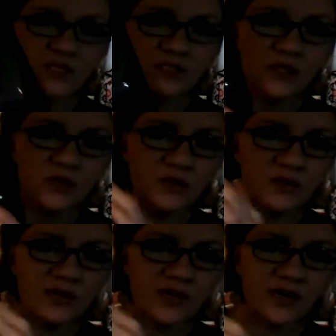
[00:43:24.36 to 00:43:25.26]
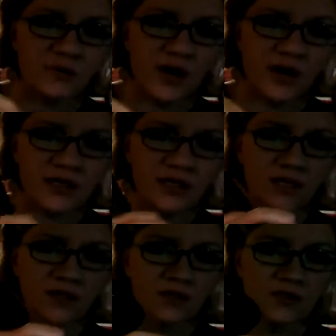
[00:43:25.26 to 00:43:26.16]
So you've got a pocket
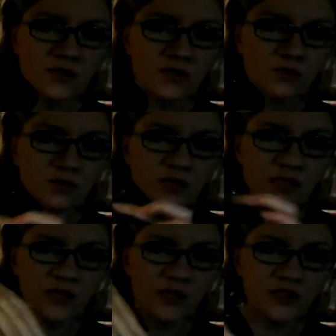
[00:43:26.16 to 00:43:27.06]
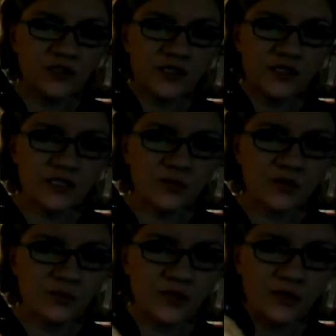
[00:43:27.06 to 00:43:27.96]
here, so it's really large. You can stick some of
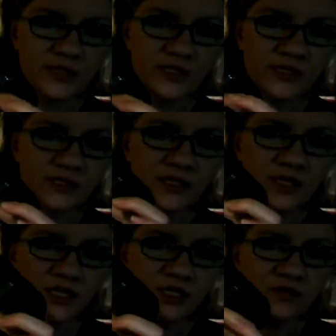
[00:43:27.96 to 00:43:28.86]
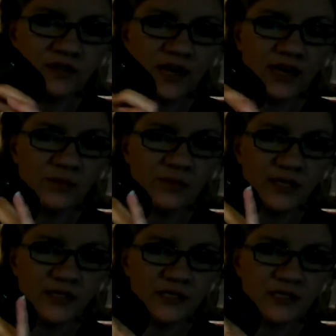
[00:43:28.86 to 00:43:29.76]
your bigger pieces. You've got a
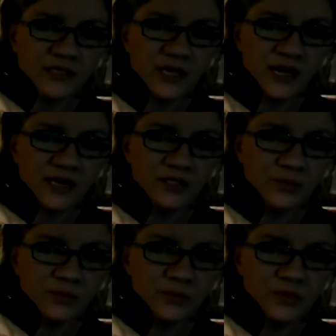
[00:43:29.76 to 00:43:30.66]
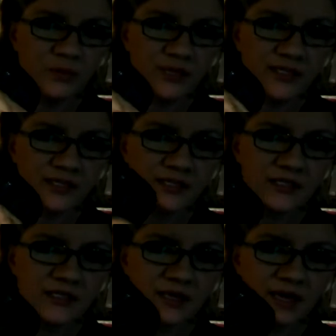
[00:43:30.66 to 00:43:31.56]
place to slide your
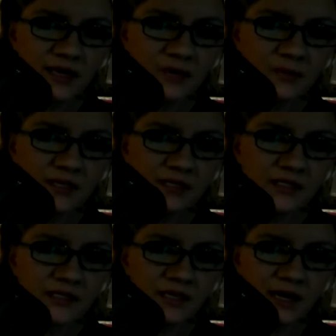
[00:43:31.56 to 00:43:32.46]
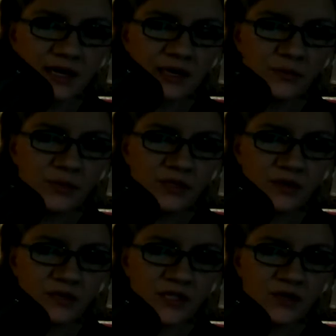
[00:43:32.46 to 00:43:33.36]
bracelets and a place to slide and put
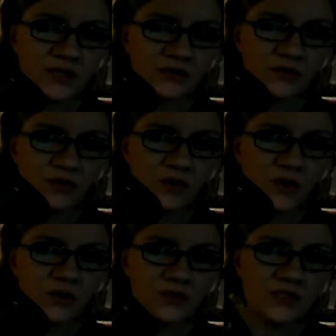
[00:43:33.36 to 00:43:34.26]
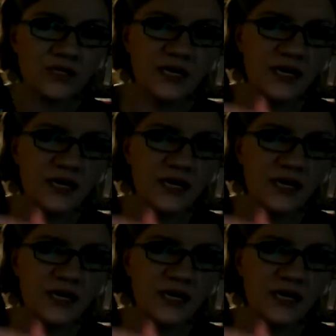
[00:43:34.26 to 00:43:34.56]
those earrings through the holes.